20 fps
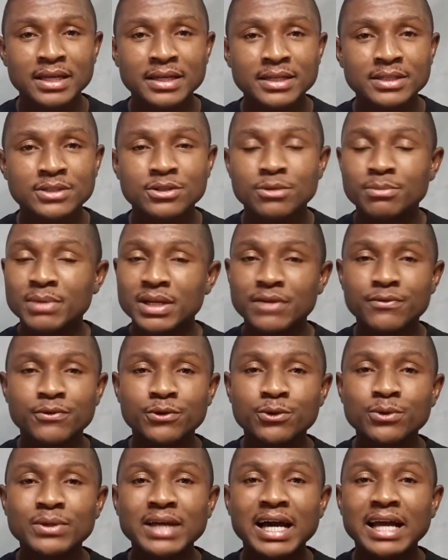So, but if you
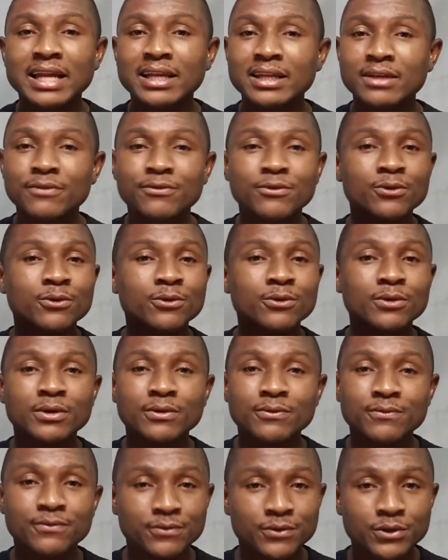do that, if
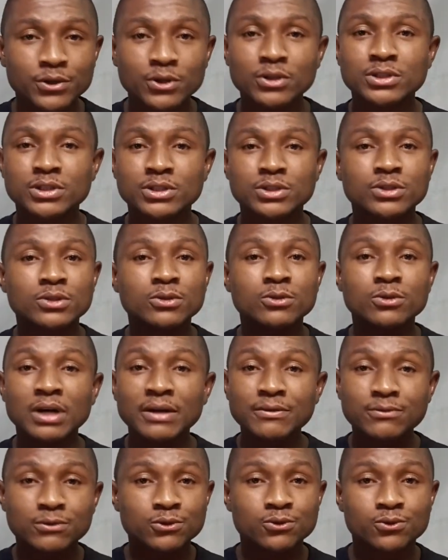yours is, you
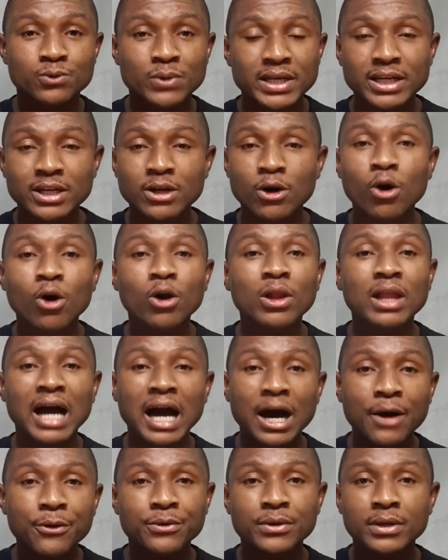have to sweat it all
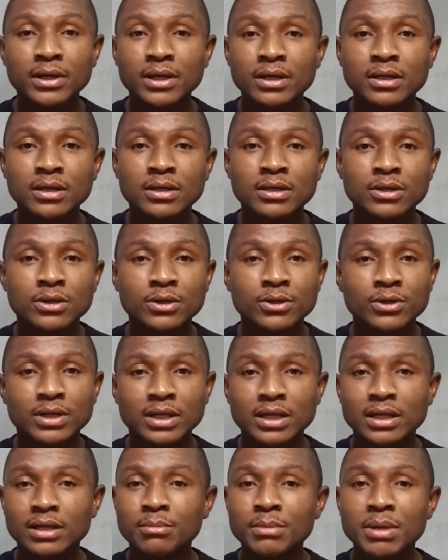out.
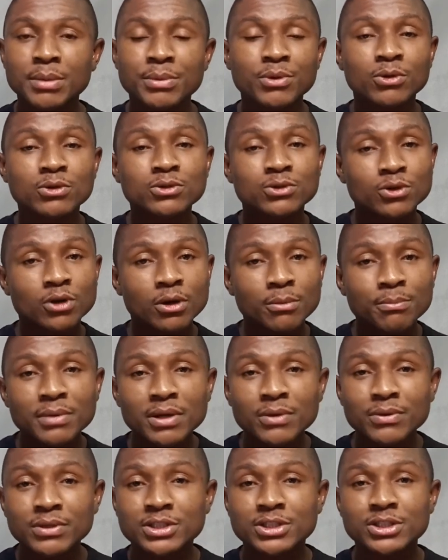Okay, maybe you want to compare
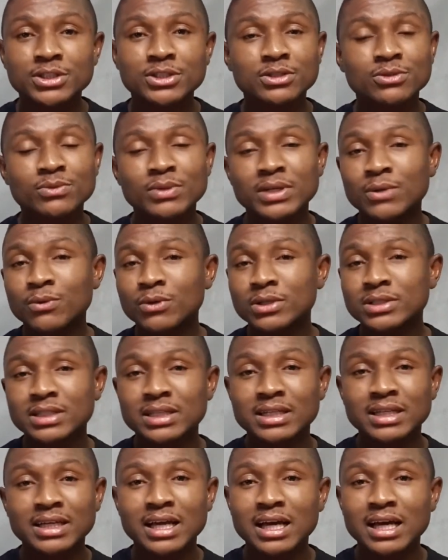with Jesus when he was in
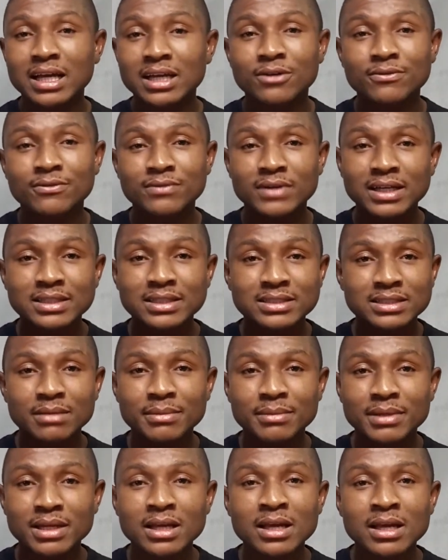the Garden of
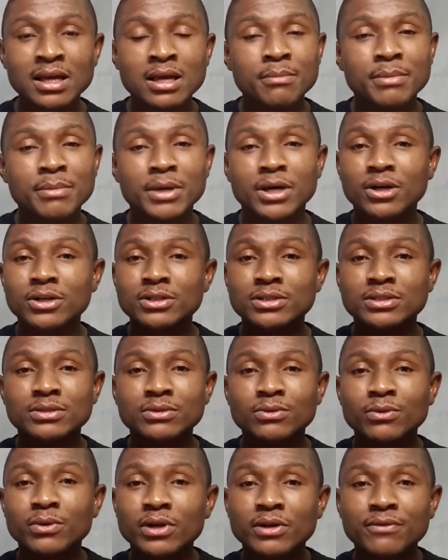Gethsemane,
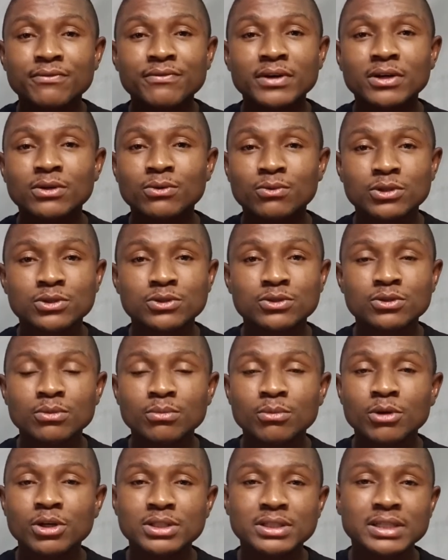because what he felt was so
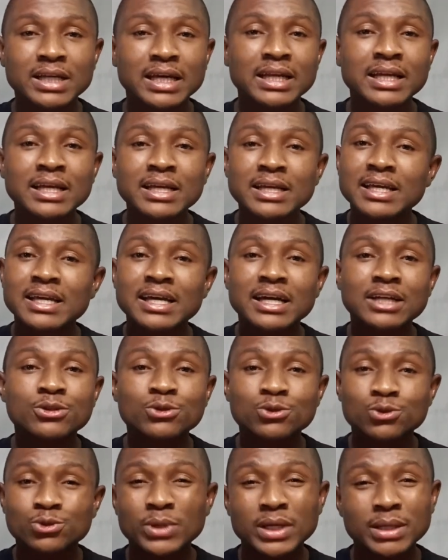much that he had to
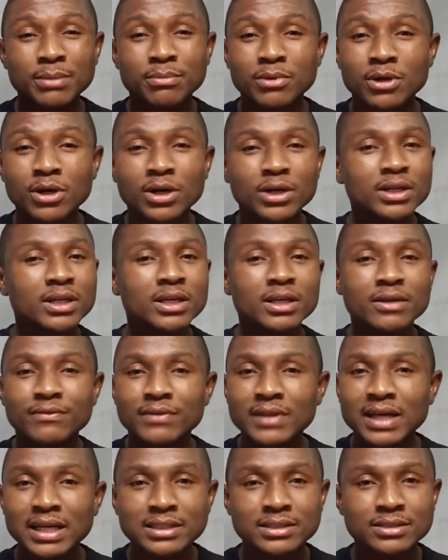sweat blood.
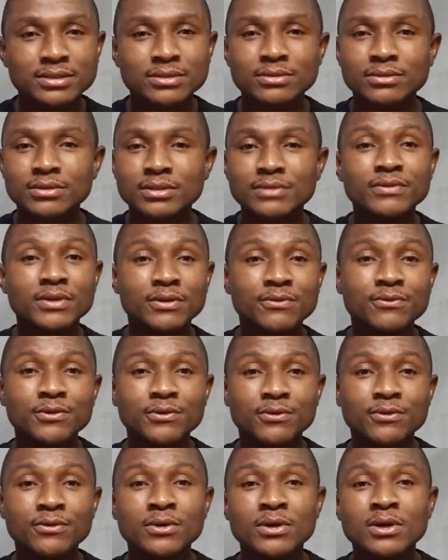If
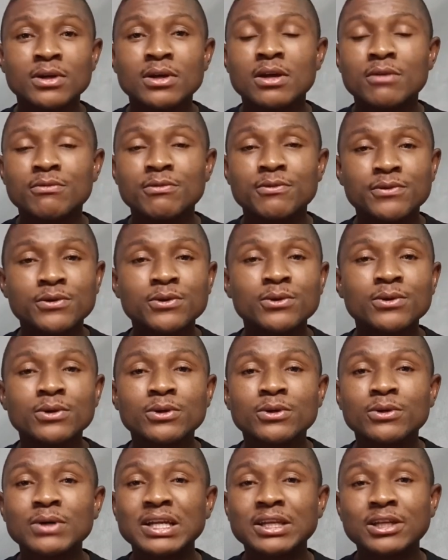you feel
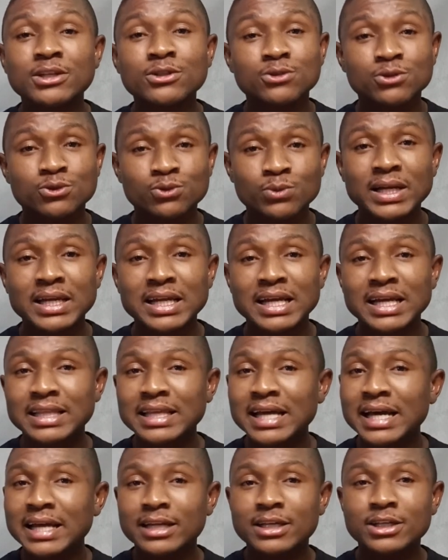you need to sweat like
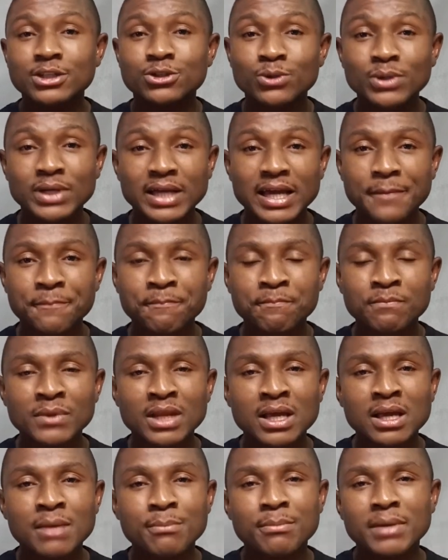that, it's okay.
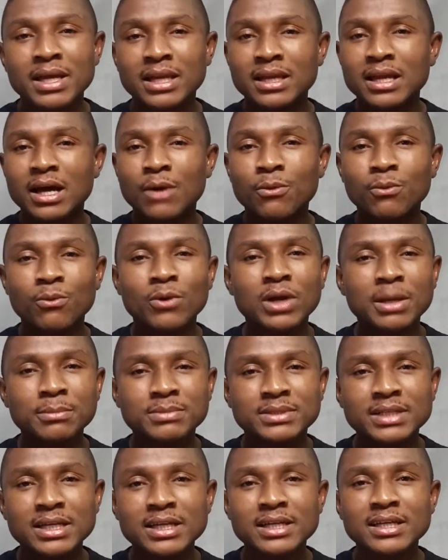But what I'm
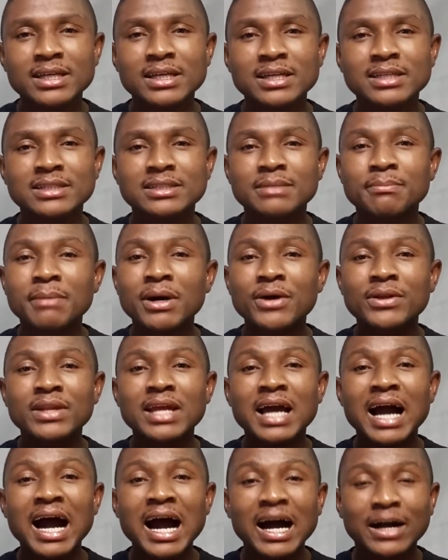saying here is about the
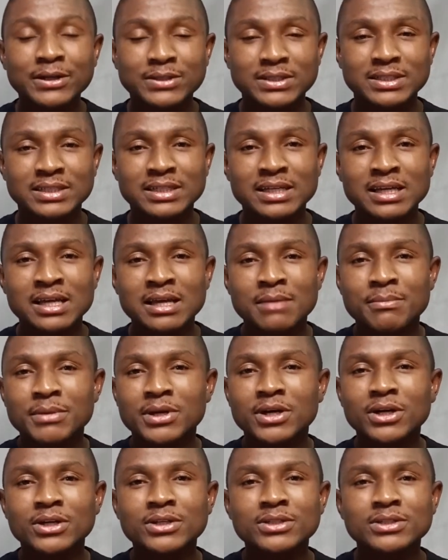heart,
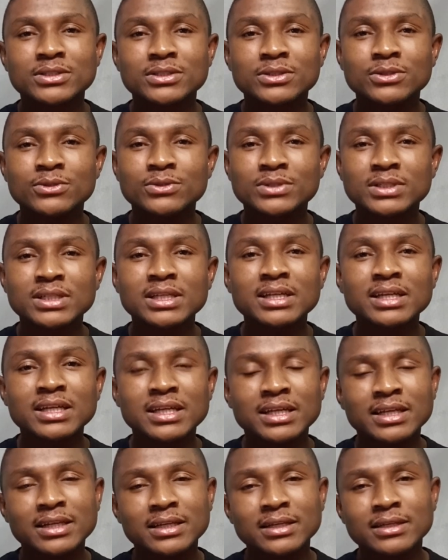because you see
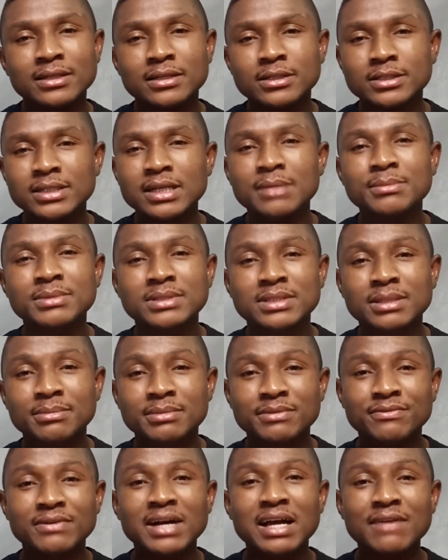in James
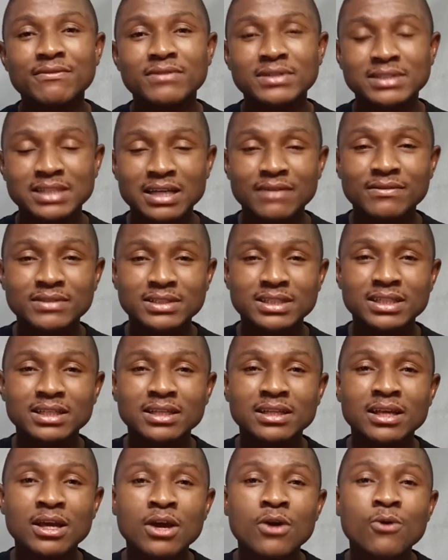chapter 5 verse
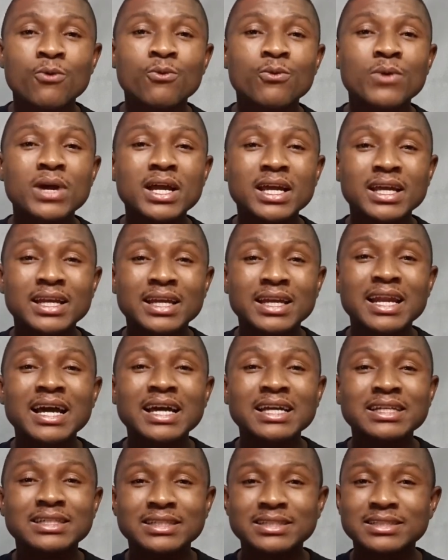17, where
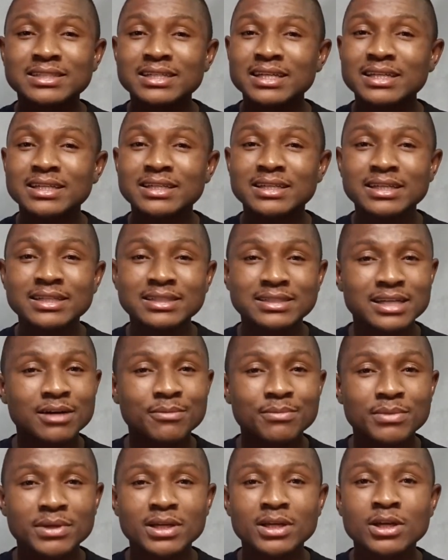Elijah said, "There shall
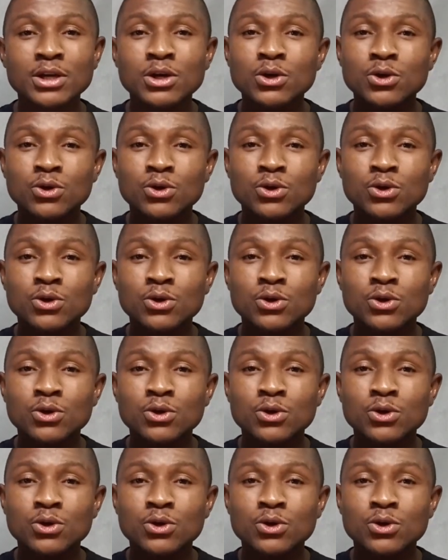be